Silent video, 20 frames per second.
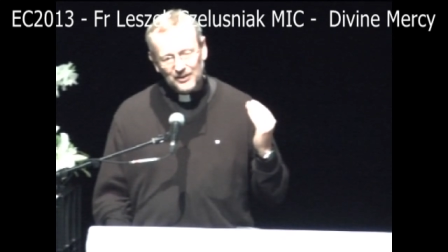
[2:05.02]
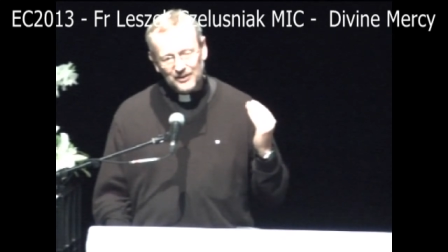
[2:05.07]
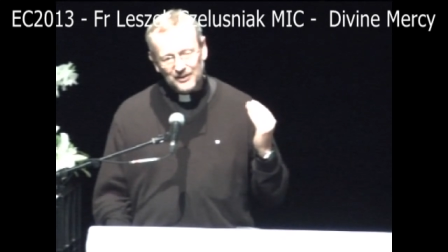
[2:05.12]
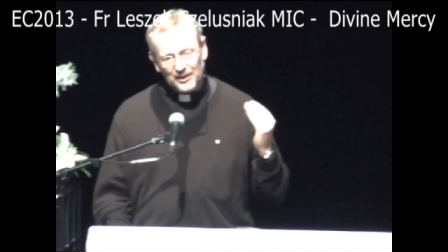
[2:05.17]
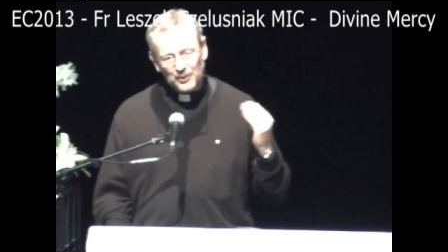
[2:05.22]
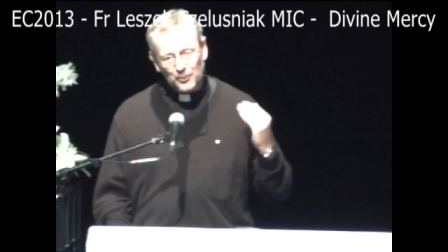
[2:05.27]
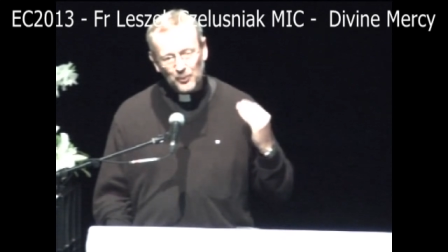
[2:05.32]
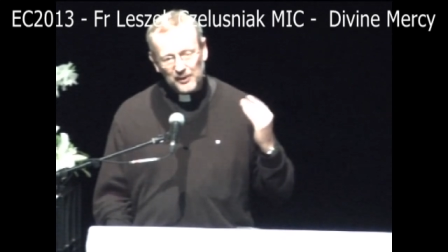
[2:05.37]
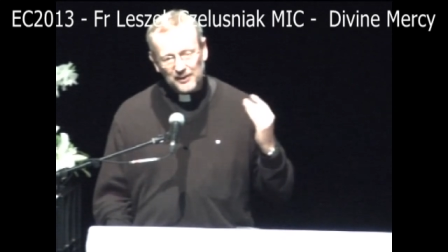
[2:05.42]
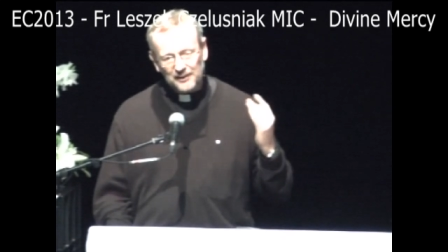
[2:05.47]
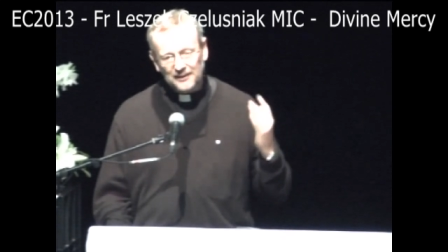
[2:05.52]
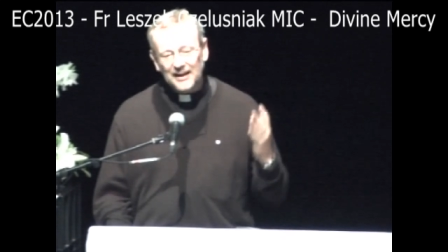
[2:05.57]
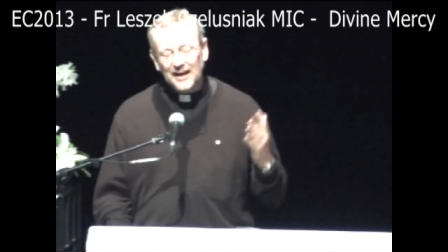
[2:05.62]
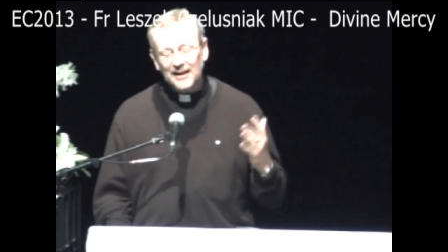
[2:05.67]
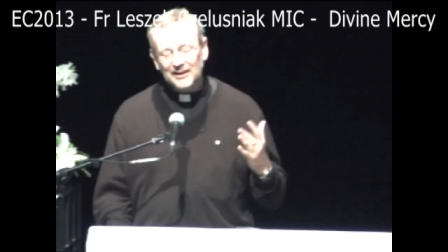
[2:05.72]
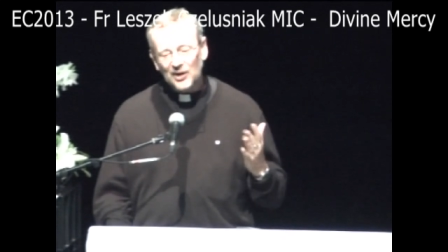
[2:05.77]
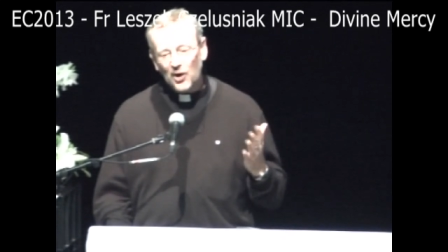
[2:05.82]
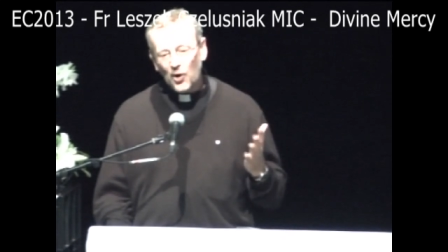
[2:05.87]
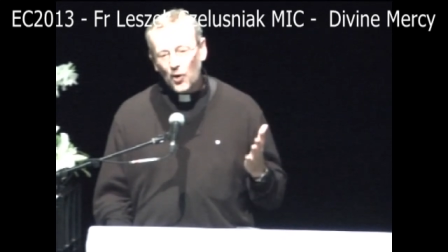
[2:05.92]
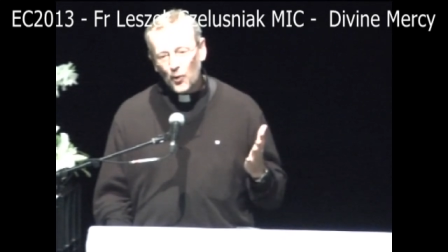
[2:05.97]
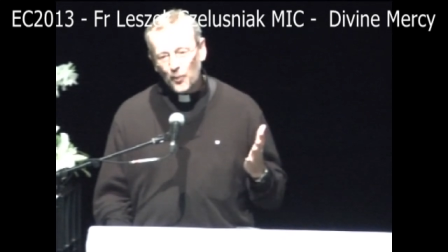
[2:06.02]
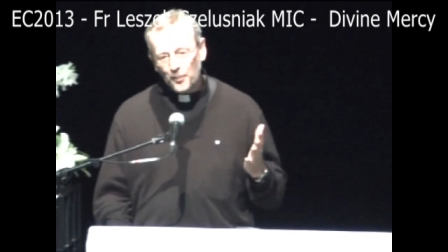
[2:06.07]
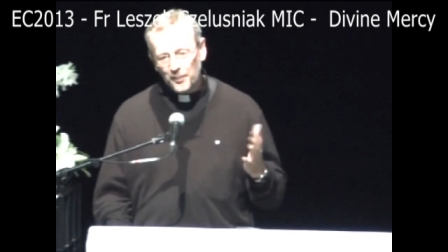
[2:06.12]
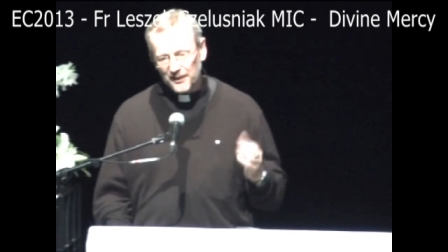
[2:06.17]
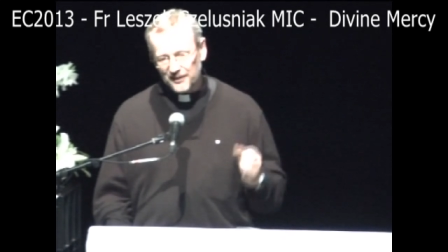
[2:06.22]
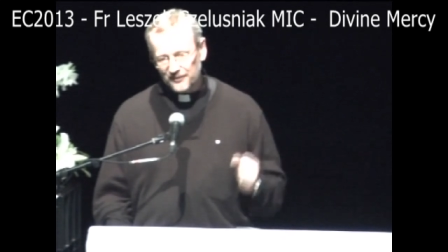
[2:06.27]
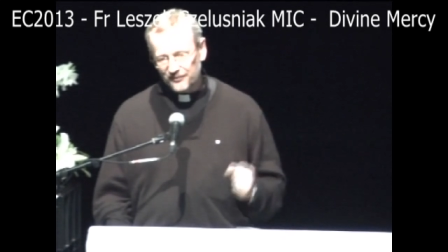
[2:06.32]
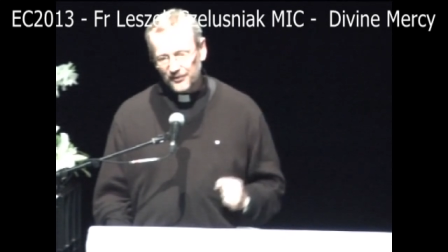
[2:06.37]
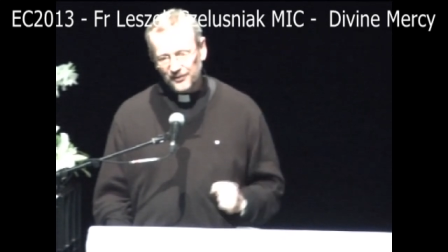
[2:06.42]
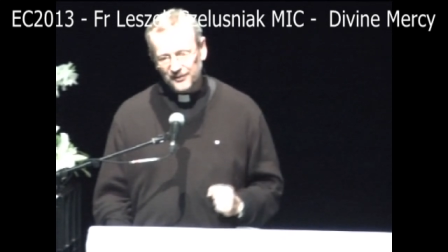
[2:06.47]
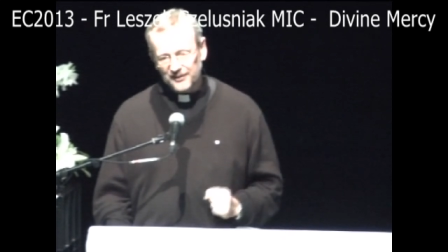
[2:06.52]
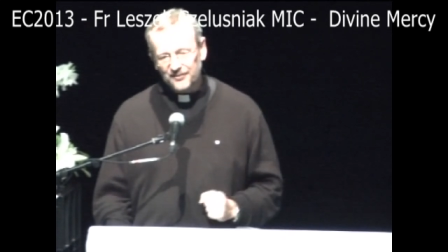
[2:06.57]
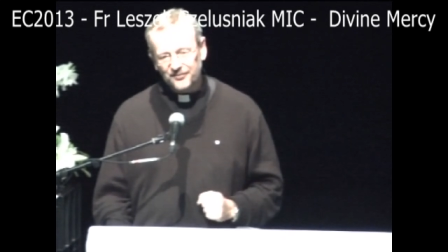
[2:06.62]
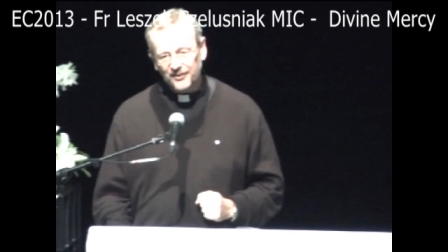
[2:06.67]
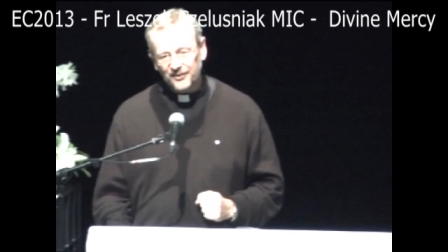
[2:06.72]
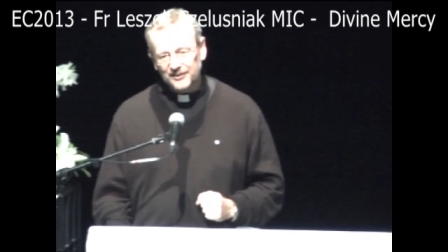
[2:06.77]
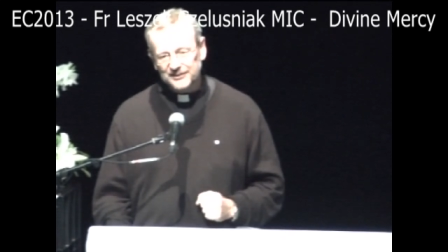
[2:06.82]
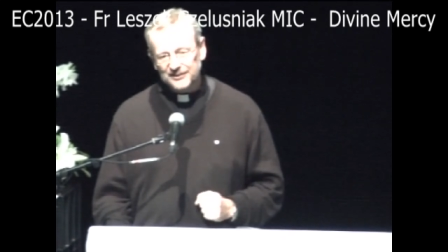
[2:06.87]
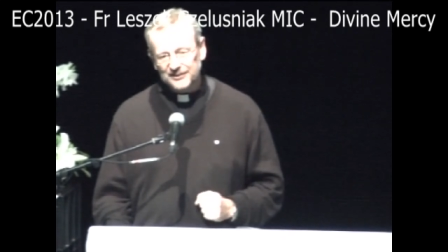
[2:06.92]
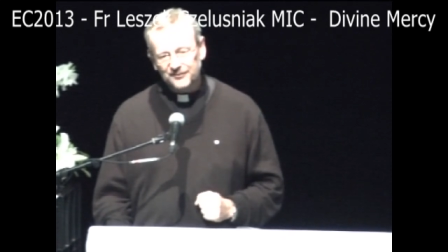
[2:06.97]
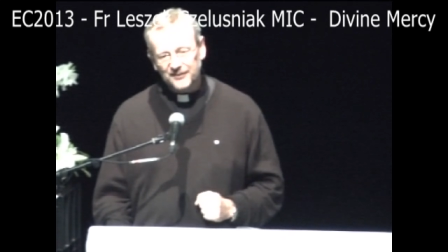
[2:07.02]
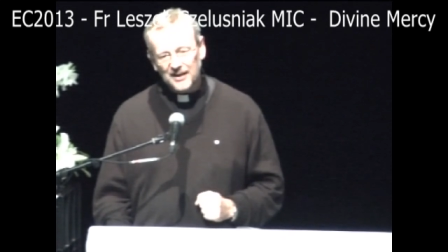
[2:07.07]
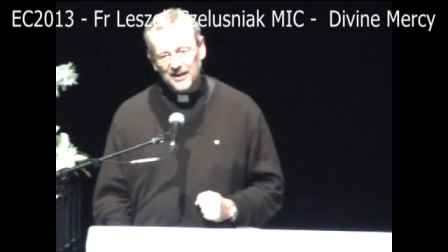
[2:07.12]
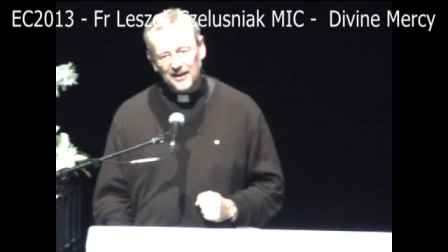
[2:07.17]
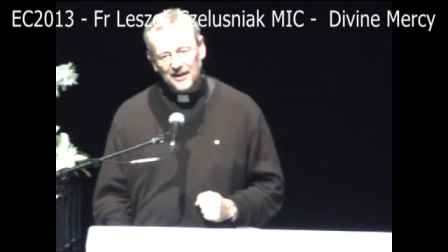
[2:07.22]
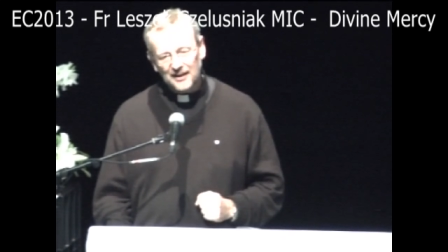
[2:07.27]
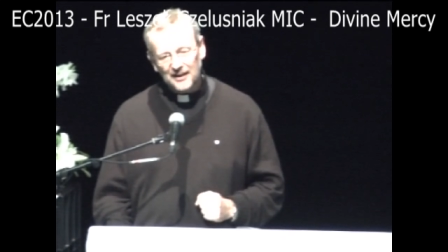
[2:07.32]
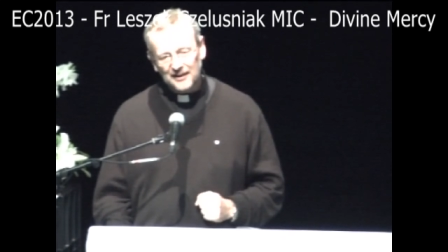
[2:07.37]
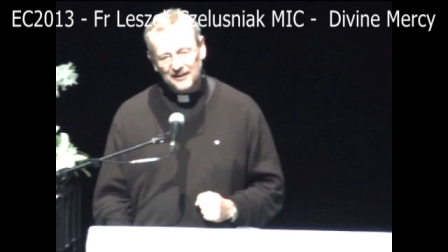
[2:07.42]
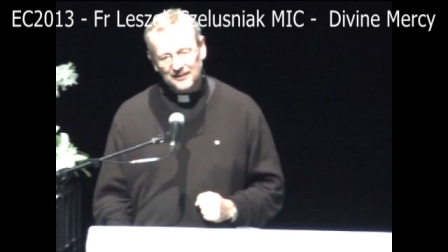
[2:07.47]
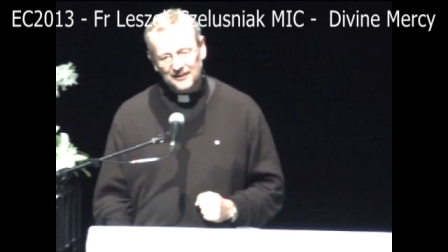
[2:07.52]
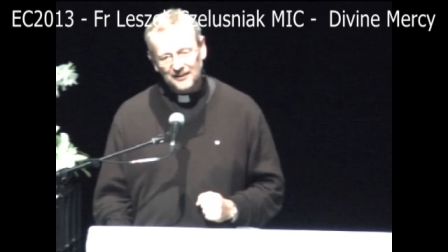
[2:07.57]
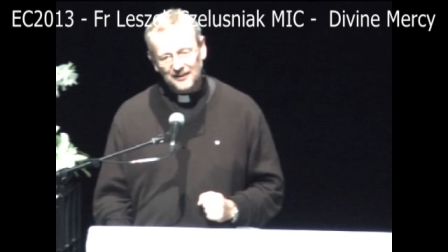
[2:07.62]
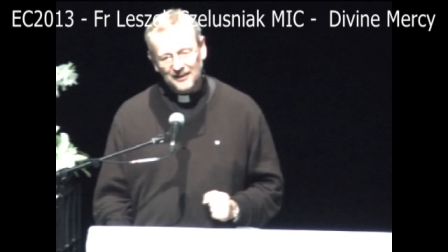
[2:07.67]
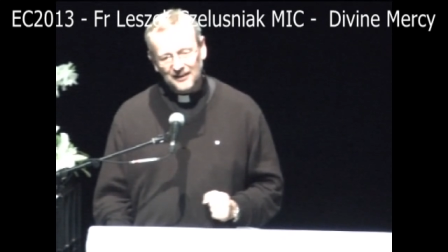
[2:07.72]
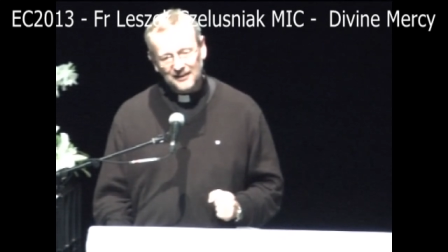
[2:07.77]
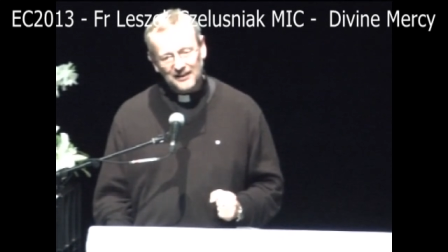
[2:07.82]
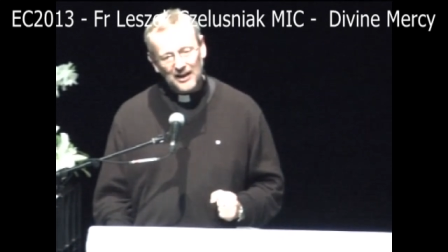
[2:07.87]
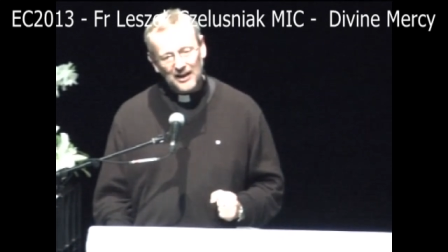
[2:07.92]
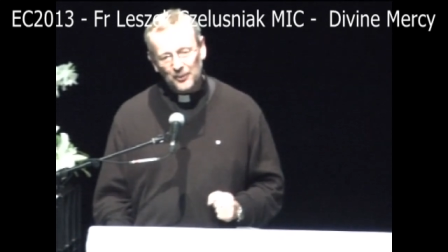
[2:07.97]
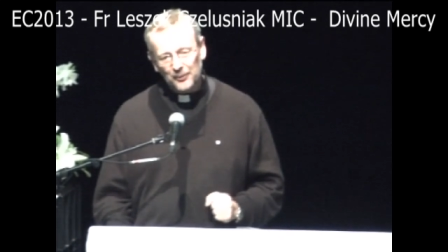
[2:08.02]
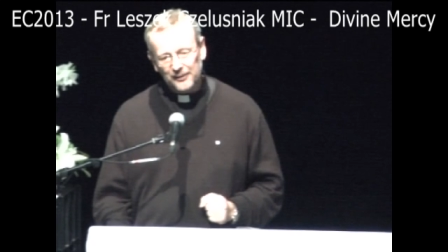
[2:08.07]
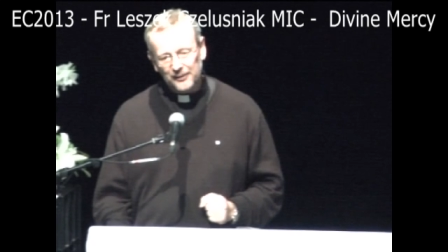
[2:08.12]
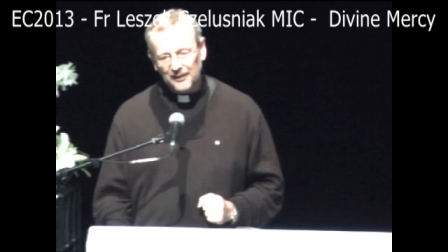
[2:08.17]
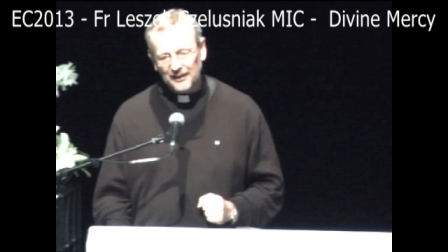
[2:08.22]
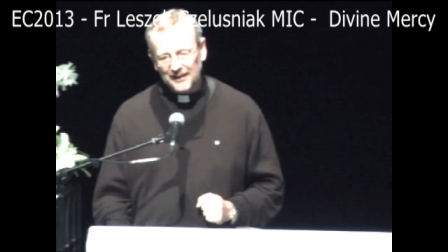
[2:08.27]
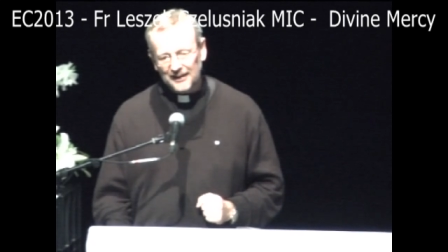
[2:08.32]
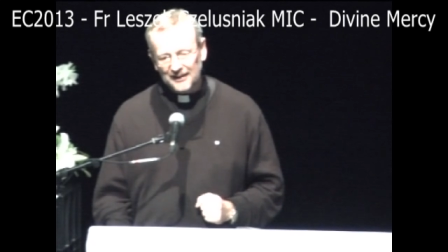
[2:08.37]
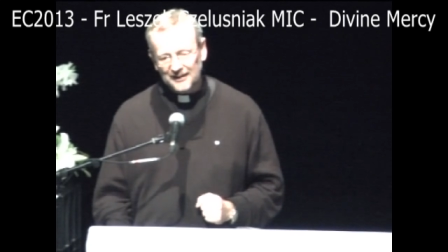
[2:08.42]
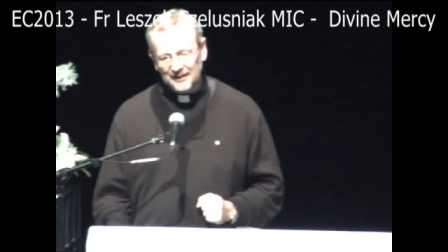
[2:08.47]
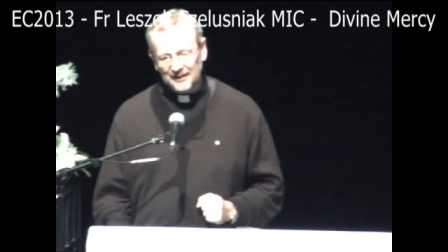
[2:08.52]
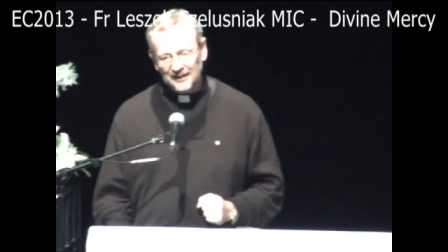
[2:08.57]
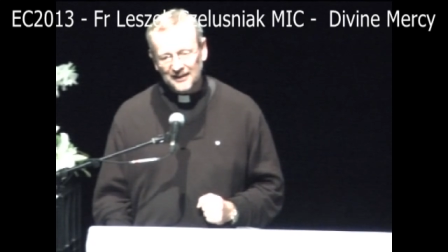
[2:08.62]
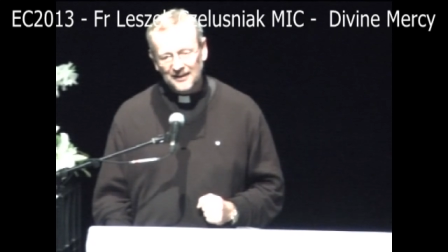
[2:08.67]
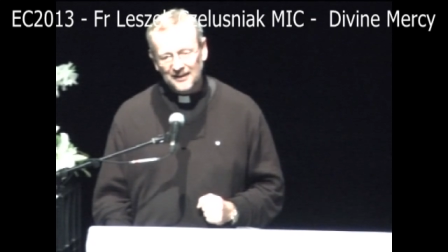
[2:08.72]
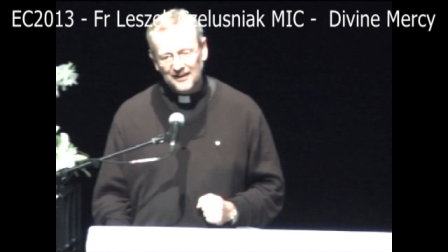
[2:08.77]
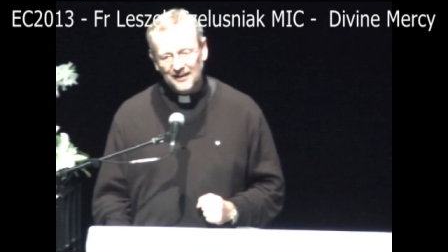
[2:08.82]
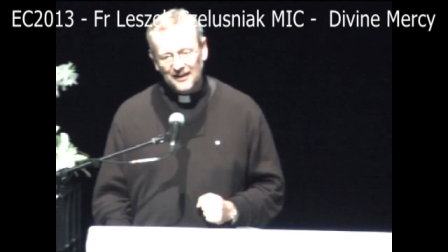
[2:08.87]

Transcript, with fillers: they were not open for the voice of God and Our Lady.